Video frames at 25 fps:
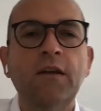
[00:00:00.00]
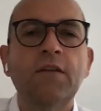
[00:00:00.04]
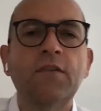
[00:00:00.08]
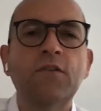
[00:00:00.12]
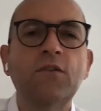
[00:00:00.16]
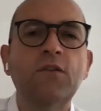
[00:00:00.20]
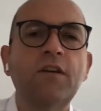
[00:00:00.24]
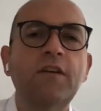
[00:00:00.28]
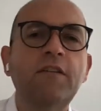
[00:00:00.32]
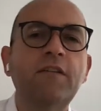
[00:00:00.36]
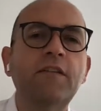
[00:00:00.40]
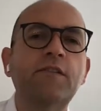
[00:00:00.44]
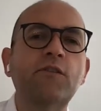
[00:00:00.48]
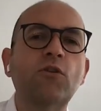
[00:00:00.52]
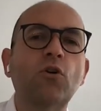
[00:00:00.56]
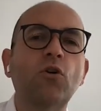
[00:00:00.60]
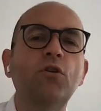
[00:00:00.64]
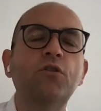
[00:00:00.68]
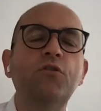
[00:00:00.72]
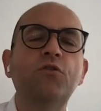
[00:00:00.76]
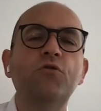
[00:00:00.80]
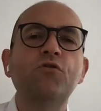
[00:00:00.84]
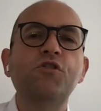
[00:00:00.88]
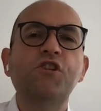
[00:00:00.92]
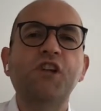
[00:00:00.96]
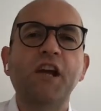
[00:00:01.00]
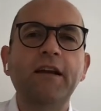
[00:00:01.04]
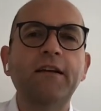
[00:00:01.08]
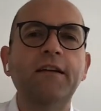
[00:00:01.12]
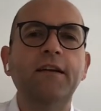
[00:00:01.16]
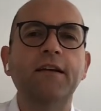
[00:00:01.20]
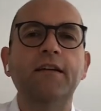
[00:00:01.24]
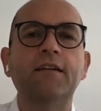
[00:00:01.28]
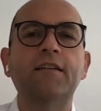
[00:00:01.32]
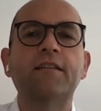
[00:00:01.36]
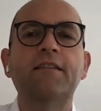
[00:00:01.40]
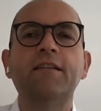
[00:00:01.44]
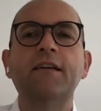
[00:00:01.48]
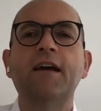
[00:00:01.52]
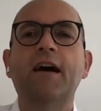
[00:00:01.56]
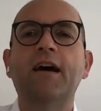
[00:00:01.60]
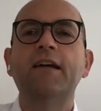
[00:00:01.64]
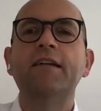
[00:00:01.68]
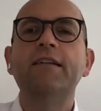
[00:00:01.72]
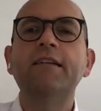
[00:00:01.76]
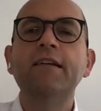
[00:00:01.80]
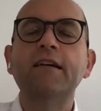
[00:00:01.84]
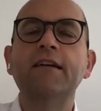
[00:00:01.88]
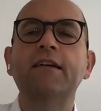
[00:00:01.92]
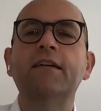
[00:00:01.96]
So, this is called eugenics the
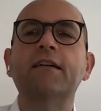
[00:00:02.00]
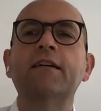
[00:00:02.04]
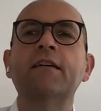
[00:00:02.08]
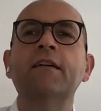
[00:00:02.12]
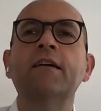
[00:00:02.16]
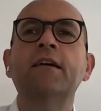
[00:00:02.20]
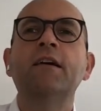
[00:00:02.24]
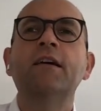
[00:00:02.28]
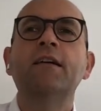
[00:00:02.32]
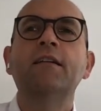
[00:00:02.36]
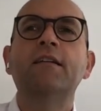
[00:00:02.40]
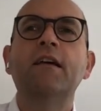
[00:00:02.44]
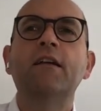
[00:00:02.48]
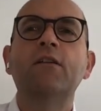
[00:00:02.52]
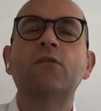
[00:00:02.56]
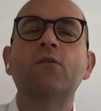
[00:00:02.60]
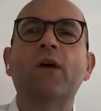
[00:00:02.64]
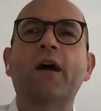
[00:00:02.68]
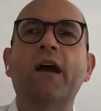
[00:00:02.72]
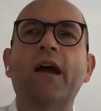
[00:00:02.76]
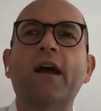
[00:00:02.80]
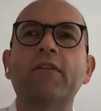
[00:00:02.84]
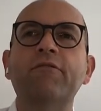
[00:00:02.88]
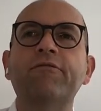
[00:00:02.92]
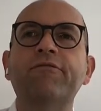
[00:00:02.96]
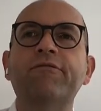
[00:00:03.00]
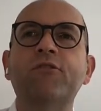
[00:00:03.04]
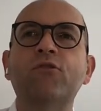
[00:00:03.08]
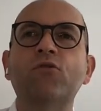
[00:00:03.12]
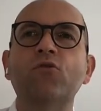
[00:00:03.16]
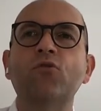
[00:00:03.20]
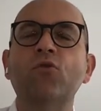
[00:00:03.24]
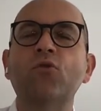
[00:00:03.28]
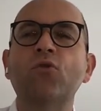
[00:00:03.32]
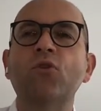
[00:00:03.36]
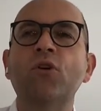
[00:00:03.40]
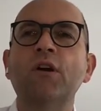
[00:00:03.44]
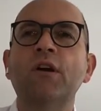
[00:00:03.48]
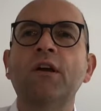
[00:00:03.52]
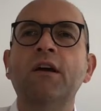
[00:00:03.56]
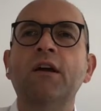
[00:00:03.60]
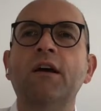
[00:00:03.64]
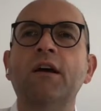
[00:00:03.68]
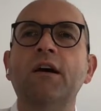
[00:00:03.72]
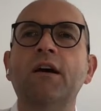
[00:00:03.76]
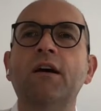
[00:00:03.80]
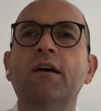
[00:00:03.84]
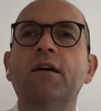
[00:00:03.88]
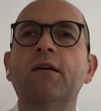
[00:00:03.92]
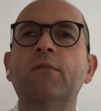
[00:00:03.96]
idea that you have to
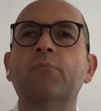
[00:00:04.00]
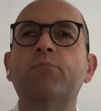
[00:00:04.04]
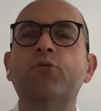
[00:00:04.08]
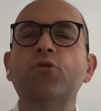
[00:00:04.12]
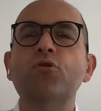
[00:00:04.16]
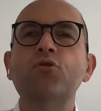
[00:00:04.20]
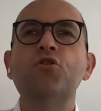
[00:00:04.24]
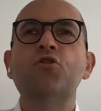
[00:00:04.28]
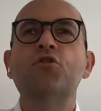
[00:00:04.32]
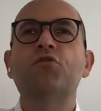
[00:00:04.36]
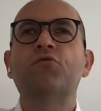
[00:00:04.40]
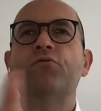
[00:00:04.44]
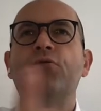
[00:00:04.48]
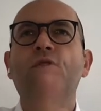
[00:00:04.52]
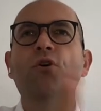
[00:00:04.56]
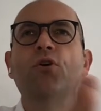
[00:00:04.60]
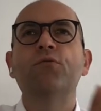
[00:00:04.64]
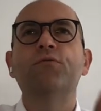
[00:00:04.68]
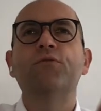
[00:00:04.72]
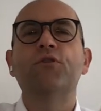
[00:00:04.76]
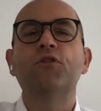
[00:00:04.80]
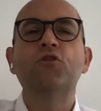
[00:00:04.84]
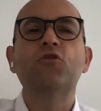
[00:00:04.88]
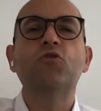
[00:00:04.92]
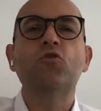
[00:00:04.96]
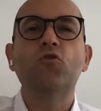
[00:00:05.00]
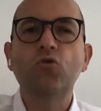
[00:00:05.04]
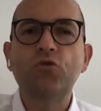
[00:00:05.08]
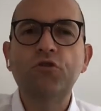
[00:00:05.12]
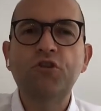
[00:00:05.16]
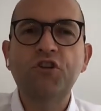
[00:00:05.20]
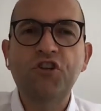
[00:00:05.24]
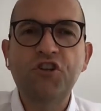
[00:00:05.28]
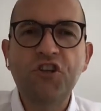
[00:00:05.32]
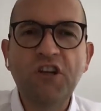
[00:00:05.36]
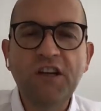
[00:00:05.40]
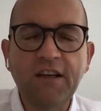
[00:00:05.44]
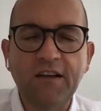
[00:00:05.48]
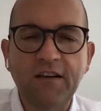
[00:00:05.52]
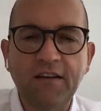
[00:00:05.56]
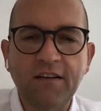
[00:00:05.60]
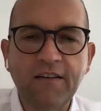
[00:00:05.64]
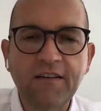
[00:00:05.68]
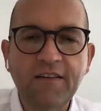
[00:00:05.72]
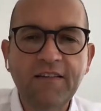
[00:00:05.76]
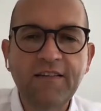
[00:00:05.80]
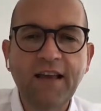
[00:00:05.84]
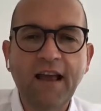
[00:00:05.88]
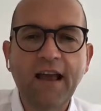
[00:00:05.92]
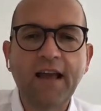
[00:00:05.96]
uh, push forward good
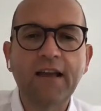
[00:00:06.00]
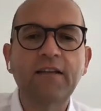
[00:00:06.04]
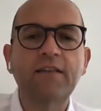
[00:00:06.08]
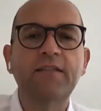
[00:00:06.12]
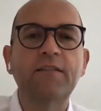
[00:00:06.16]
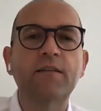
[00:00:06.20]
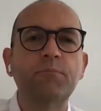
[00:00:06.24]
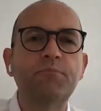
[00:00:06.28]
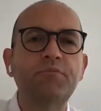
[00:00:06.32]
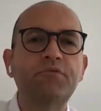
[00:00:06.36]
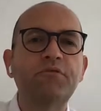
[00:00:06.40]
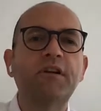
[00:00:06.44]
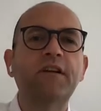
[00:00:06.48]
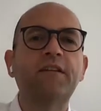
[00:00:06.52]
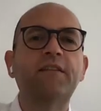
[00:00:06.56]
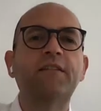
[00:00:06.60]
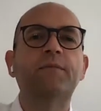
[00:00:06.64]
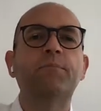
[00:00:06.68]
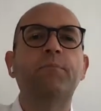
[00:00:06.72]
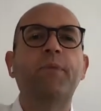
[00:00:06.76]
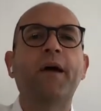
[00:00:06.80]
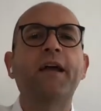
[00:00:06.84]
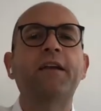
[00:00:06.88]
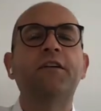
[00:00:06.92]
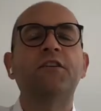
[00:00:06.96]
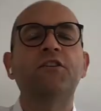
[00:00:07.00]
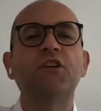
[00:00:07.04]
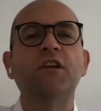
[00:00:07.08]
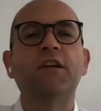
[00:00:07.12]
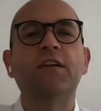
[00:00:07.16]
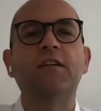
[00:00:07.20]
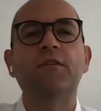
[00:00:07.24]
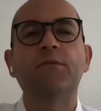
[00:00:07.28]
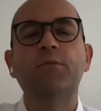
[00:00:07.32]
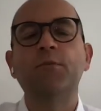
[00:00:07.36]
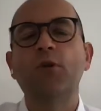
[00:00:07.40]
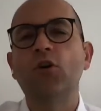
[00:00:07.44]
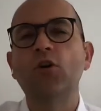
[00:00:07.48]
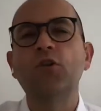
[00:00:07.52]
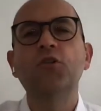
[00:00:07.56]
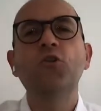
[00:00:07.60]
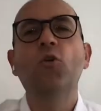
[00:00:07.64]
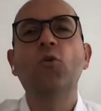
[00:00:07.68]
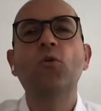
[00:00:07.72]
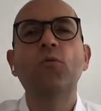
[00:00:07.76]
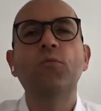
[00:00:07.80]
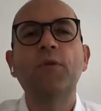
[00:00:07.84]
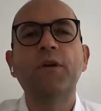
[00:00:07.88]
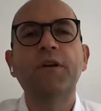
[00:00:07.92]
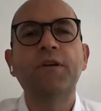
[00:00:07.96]
genes and suppress bad genes. We all
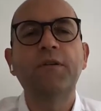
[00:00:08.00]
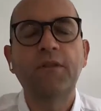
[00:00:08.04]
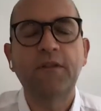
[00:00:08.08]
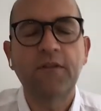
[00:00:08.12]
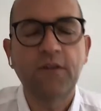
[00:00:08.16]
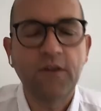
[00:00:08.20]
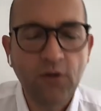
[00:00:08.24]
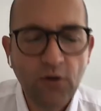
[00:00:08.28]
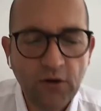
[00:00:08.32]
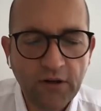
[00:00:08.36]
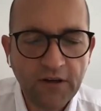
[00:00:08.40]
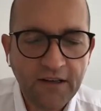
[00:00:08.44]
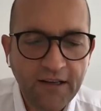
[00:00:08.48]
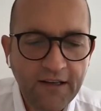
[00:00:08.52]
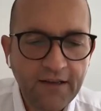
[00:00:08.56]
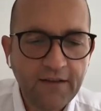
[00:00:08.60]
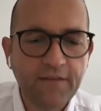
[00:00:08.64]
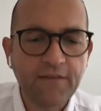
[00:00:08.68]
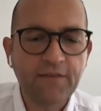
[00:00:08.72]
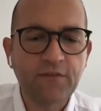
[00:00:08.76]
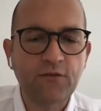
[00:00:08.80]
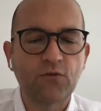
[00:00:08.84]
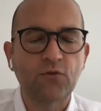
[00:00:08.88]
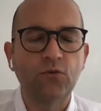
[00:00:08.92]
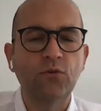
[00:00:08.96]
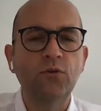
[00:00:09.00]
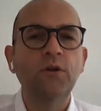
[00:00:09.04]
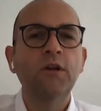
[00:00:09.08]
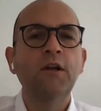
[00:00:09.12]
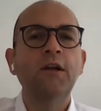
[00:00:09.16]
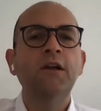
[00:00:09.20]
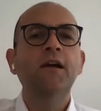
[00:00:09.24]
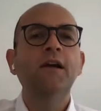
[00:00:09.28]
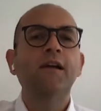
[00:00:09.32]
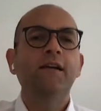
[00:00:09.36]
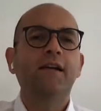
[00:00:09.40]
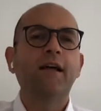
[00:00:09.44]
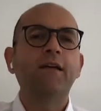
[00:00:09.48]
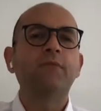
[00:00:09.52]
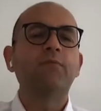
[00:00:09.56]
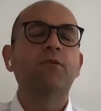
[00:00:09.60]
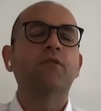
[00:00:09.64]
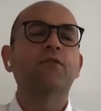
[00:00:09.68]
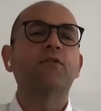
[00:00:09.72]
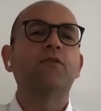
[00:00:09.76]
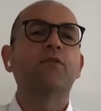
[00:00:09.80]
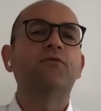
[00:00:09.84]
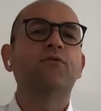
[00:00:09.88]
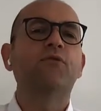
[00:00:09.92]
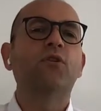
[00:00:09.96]
know what it leads to. That
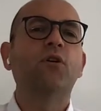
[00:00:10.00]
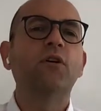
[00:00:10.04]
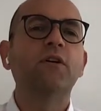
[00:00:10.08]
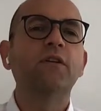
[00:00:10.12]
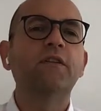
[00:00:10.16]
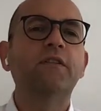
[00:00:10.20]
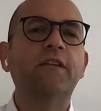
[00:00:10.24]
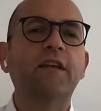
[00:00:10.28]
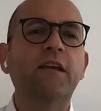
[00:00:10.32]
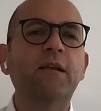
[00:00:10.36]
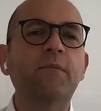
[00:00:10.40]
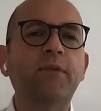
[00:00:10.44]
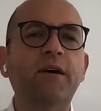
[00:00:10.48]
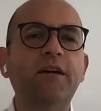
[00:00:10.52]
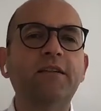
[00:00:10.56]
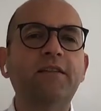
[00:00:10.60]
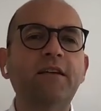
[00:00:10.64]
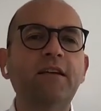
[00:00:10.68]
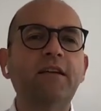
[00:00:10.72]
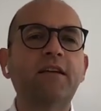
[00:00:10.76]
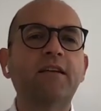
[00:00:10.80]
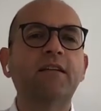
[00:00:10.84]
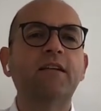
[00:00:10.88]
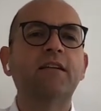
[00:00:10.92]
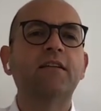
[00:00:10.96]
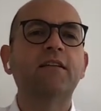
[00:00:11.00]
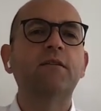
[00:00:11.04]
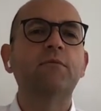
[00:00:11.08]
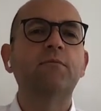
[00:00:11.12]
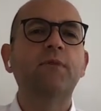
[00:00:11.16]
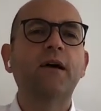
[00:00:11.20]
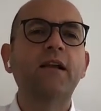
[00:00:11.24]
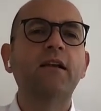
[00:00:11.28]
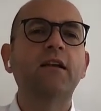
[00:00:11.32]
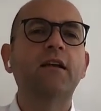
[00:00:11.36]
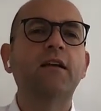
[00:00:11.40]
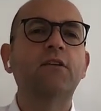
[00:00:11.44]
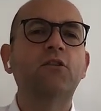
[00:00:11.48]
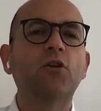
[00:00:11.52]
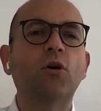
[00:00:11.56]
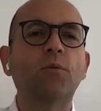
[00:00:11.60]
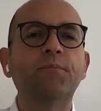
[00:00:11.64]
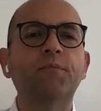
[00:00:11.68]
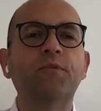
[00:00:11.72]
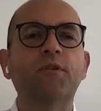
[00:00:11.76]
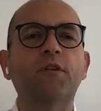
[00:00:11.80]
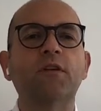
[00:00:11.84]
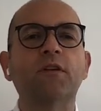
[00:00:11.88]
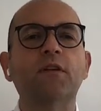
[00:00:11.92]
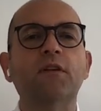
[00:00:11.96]
was, of course, in particularly well
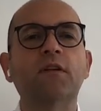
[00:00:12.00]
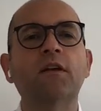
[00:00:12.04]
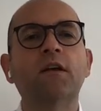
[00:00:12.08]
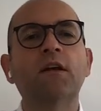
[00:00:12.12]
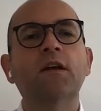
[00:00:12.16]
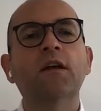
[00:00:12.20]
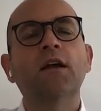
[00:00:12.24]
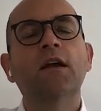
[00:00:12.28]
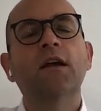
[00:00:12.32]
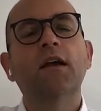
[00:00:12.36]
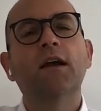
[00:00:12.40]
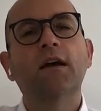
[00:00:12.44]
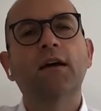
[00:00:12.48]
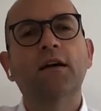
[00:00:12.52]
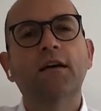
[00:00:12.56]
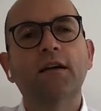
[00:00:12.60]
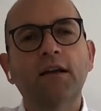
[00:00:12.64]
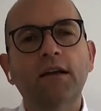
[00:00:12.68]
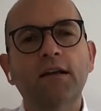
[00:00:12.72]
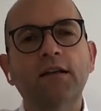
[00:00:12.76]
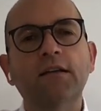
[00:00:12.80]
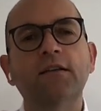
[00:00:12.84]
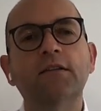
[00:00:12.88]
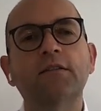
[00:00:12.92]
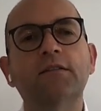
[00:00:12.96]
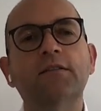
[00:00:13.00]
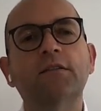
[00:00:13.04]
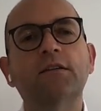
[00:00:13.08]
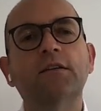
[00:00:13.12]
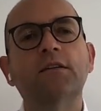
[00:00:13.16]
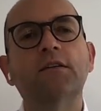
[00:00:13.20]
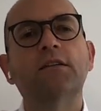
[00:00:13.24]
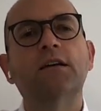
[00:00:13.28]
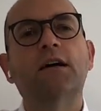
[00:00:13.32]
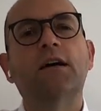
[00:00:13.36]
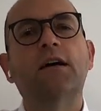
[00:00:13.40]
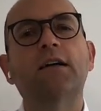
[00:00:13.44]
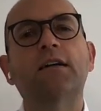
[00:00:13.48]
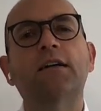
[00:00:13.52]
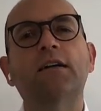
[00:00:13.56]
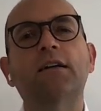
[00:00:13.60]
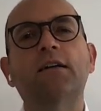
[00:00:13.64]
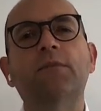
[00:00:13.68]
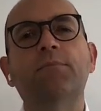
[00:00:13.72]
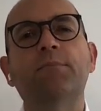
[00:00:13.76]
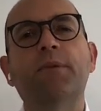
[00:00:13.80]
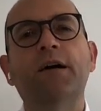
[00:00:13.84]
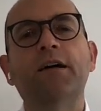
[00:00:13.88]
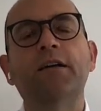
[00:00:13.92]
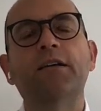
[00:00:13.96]
adopted uh, in the Third
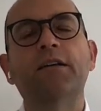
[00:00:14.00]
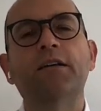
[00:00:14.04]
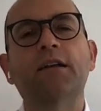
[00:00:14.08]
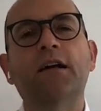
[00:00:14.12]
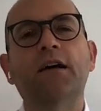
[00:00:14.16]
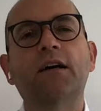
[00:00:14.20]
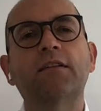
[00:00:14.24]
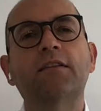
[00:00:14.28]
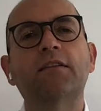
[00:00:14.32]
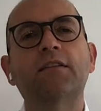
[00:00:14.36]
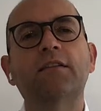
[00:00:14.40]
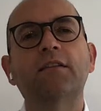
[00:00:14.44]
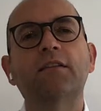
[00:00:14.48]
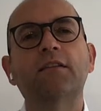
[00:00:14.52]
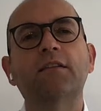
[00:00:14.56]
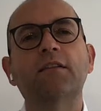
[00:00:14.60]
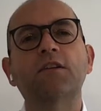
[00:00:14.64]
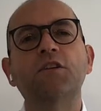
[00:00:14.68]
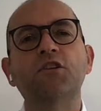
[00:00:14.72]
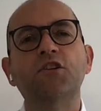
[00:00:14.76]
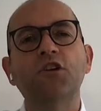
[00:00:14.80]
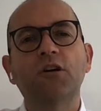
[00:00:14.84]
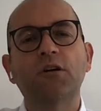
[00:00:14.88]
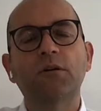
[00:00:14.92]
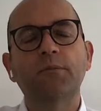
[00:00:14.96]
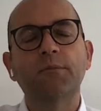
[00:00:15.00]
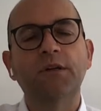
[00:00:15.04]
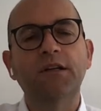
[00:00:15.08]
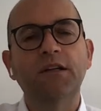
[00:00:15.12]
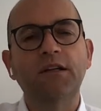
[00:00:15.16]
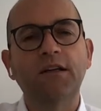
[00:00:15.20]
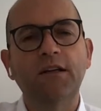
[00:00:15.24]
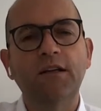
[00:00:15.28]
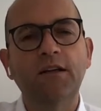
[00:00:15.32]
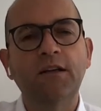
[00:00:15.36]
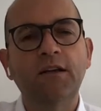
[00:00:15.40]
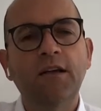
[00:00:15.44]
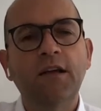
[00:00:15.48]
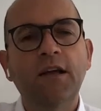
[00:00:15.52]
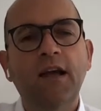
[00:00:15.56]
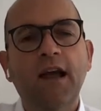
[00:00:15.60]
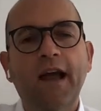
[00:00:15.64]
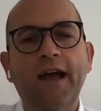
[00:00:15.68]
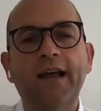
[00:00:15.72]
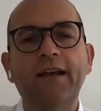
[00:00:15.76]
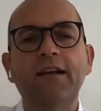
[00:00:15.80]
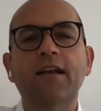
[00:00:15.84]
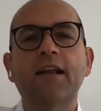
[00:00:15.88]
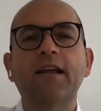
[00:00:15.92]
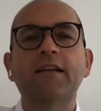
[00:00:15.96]
Reich by the Nazis in Germany
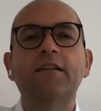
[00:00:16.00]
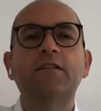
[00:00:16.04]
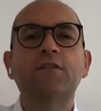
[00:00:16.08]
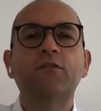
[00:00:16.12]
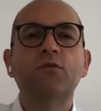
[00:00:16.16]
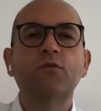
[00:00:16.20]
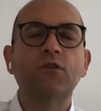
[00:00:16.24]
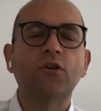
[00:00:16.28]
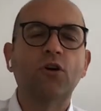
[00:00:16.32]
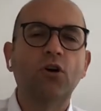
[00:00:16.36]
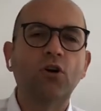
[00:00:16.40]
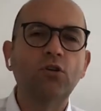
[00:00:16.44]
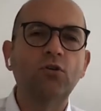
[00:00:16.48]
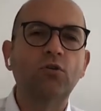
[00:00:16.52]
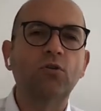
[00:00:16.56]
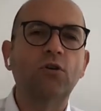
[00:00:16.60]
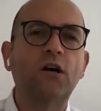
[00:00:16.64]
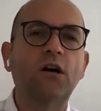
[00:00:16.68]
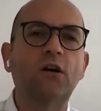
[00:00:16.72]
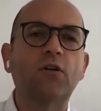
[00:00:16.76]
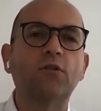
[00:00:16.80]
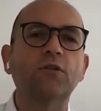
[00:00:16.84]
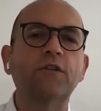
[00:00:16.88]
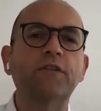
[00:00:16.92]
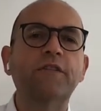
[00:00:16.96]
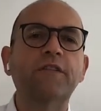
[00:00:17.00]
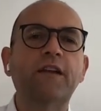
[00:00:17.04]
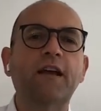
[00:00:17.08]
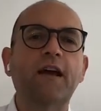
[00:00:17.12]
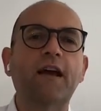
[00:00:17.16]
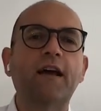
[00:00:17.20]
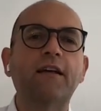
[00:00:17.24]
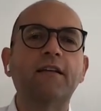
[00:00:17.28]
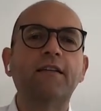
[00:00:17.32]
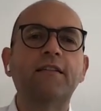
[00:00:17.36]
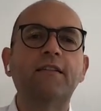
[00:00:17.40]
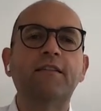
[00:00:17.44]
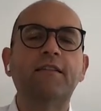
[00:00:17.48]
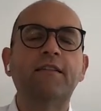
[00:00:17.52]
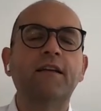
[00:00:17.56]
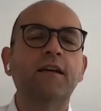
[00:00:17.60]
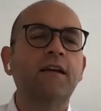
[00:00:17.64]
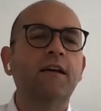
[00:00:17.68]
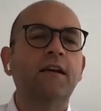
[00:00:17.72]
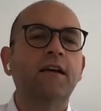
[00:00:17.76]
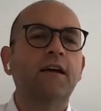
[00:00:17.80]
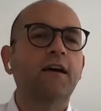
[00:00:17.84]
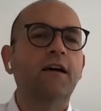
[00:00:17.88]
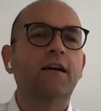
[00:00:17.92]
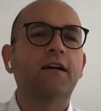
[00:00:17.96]
and led to the Holocaust as
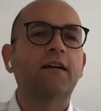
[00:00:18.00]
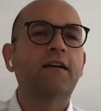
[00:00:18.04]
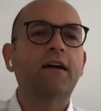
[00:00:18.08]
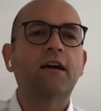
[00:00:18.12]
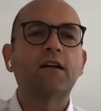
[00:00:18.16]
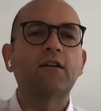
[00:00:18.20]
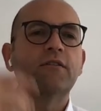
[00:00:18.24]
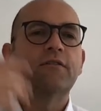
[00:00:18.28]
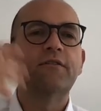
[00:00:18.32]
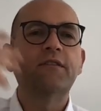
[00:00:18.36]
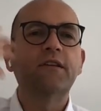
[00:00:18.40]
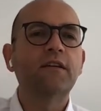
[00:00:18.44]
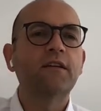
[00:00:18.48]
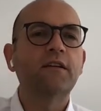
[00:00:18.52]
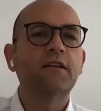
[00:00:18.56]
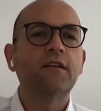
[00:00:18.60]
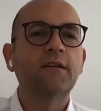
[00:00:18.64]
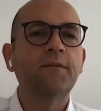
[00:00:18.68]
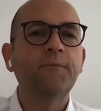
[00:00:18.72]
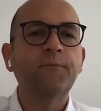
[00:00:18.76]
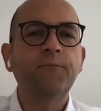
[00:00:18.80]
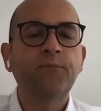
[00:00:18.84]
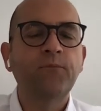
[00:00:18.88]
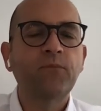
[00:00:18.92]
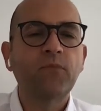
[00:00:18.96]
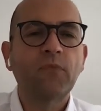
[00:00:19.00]
uh, kind of the